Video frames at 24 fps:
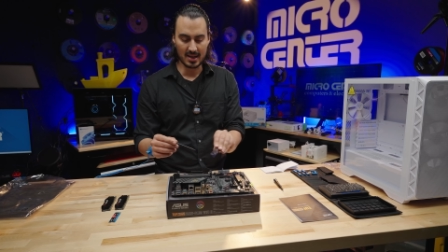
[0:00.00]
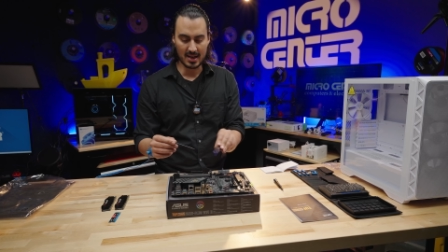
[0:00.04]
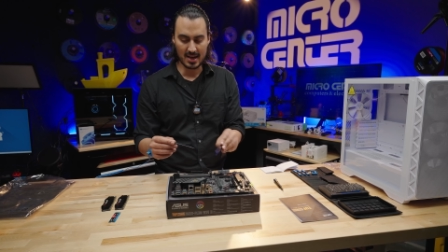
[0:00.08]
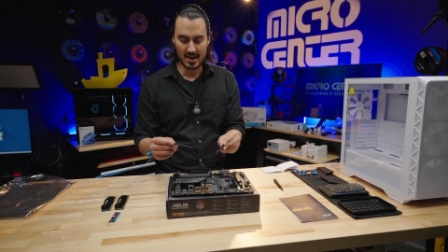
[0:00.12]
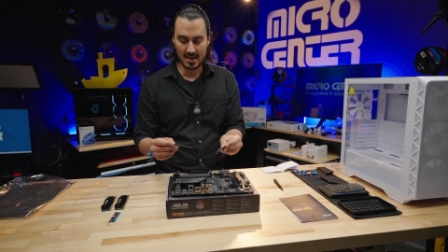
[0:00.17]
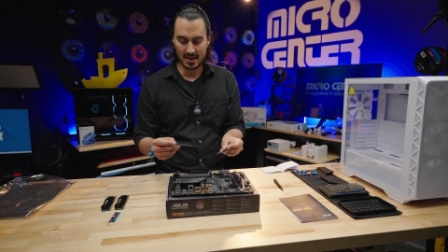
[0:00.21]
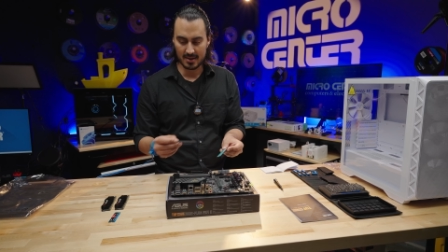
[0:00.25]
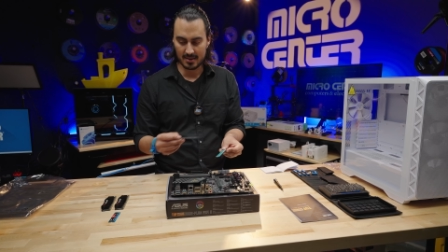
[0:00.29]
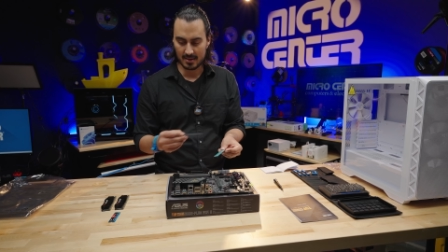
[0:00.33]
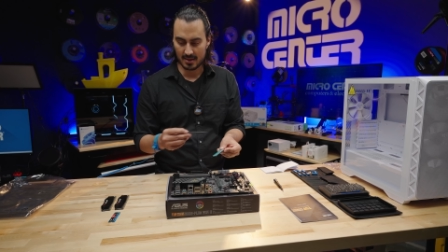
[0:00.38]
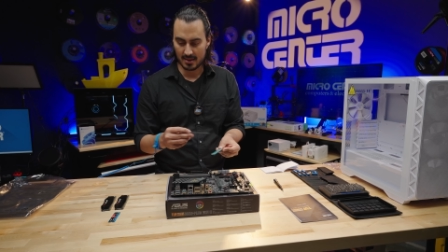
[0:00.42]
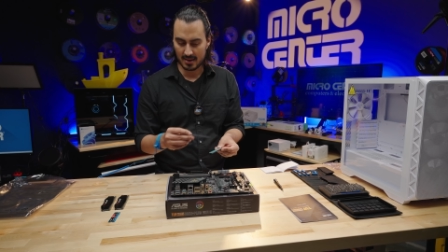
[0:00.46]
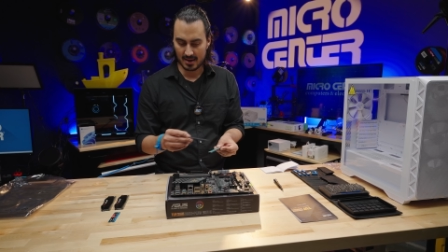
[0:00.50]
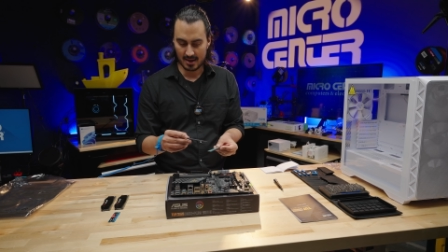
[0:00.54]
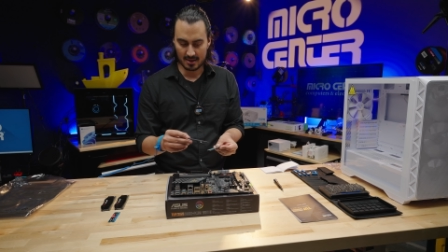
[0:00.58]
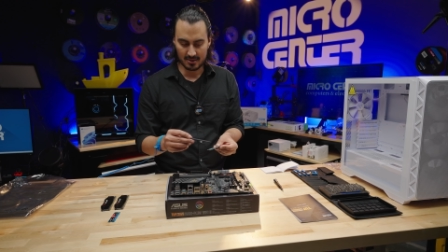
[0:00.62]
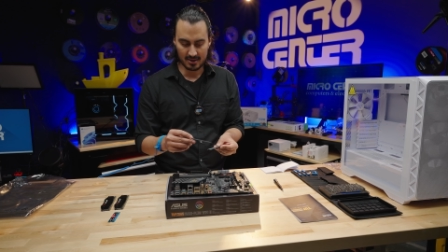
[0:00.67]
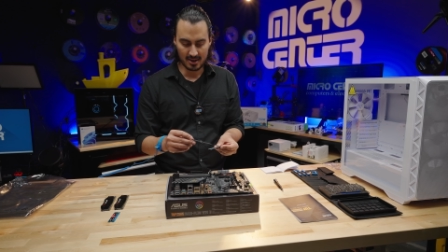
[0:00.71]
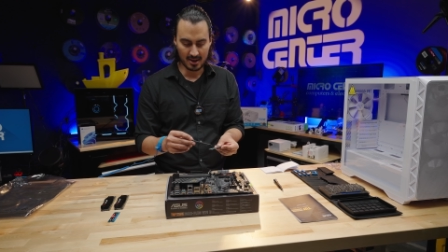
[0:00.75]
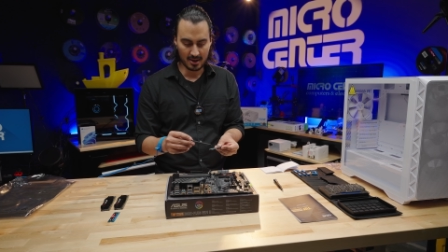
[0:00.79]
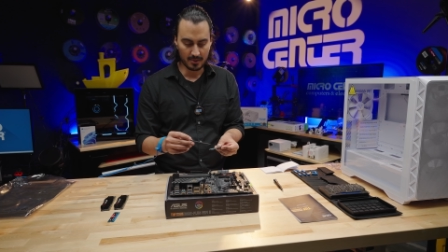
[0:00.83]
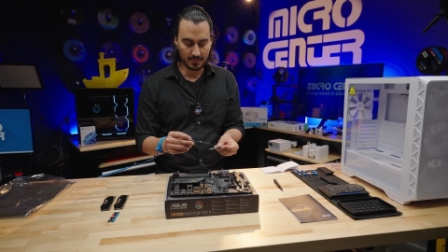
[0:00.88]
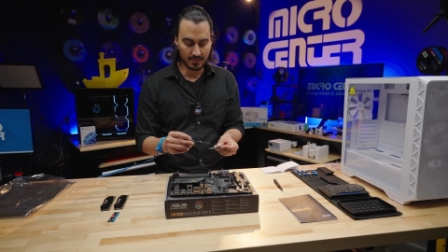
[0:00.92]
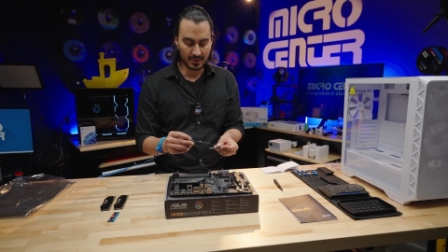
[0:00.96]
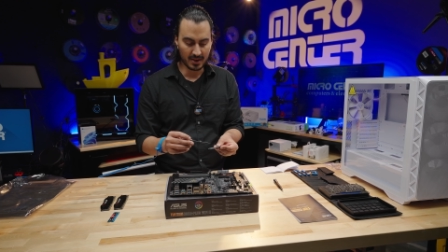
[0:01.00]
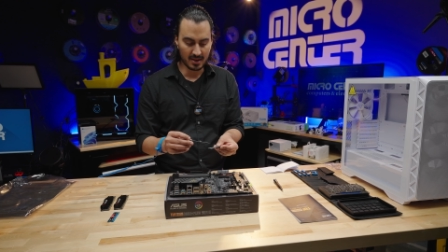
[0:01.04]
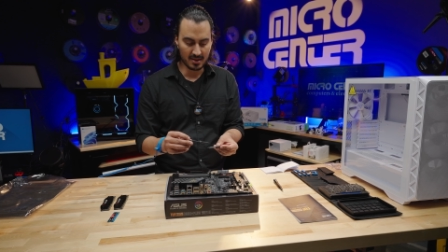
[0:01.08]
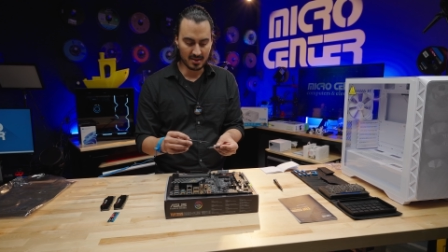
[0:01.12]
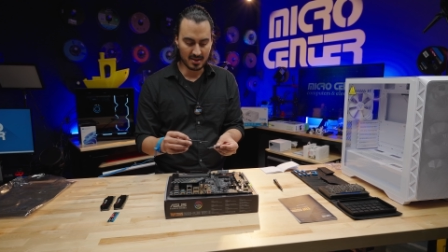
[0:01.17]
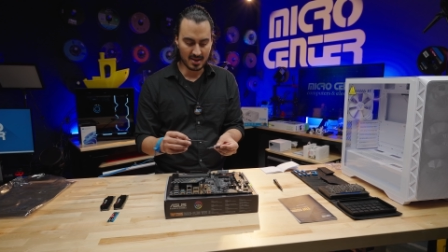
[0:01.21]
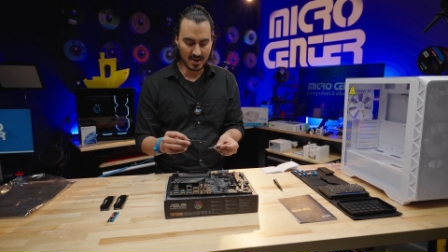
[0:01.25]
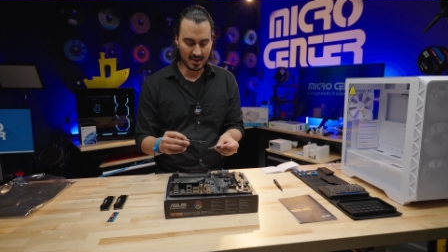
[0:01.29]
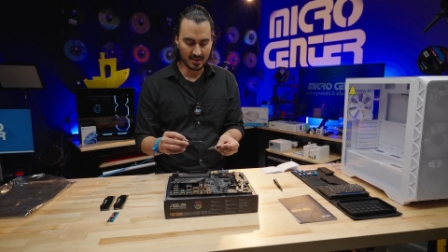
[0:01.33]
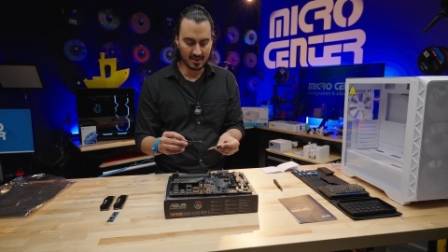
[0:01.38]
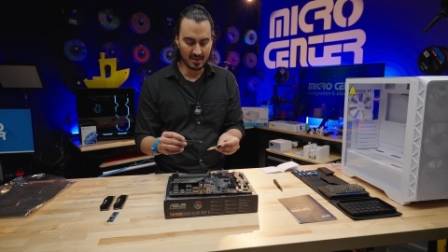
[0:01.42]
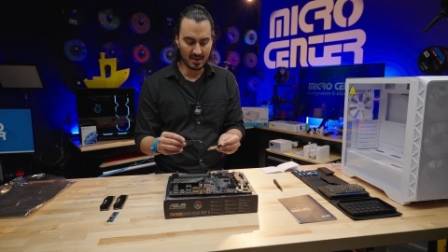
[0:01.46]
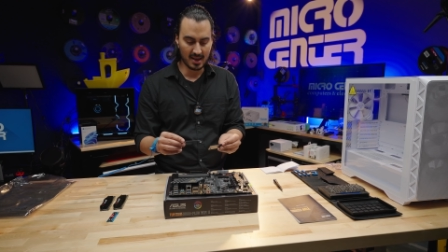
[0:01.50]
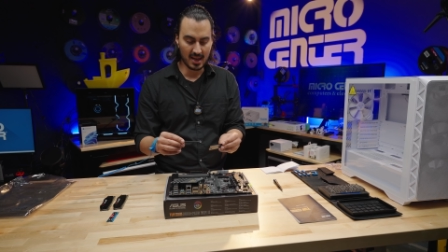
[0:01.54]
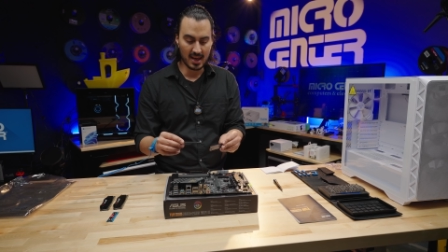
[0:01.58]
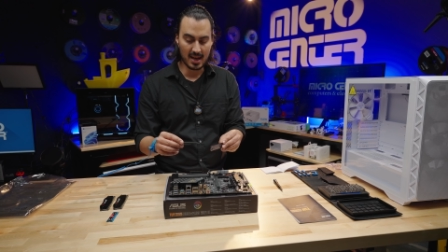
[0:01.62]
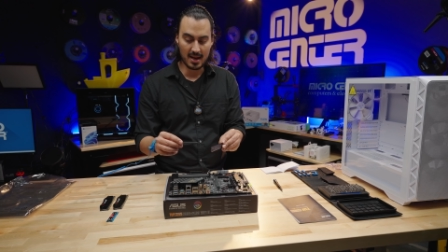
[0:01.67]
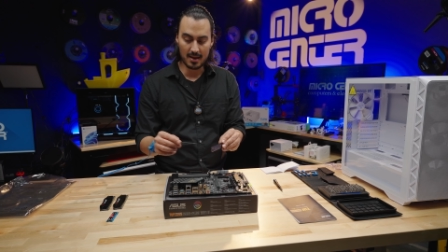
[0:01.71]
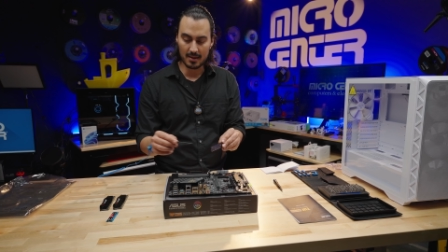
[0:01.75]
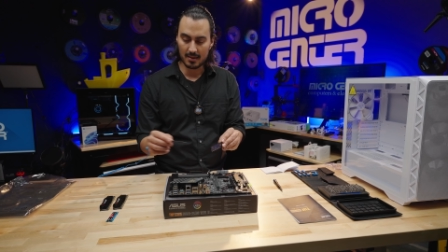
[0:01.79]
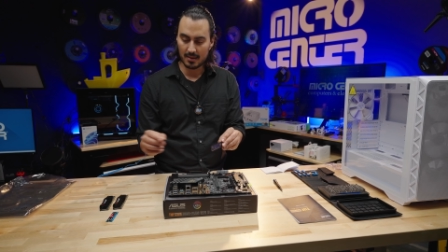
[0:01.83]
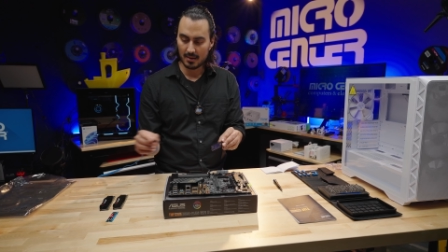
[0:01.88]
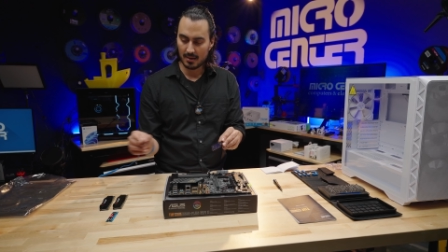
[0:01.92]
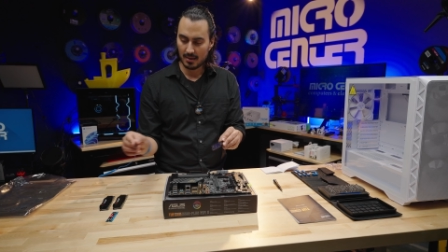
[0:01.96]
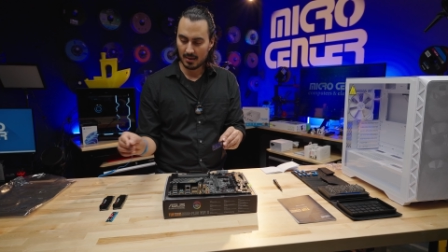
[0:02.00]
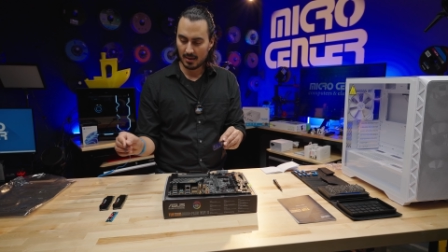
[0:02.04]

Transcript: it on, and that'll help conduct the heat